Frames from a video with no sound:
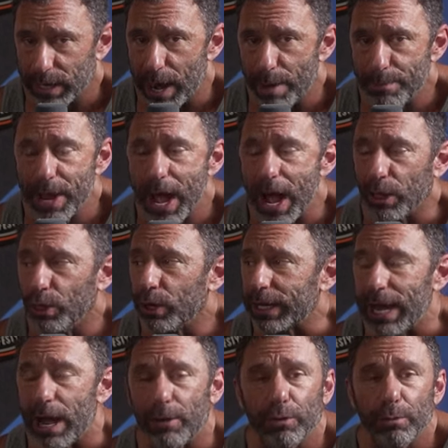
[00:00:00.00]
I'm not looking
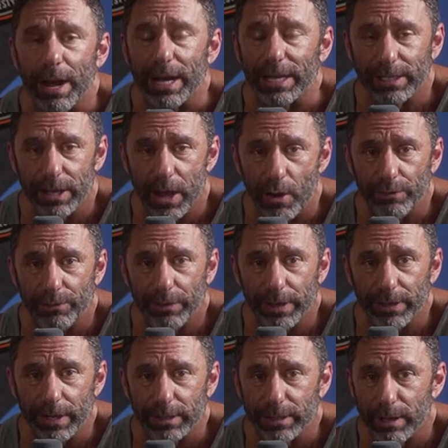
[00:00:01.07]
out for myself in
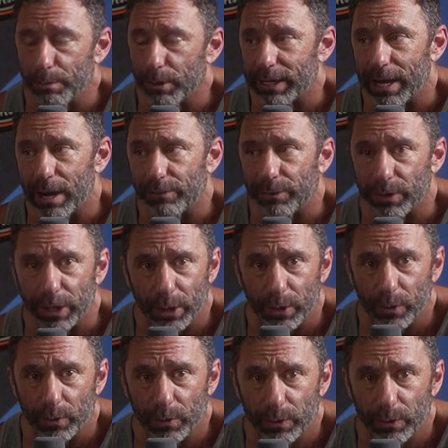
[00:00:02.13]
this. I'm looking out for you.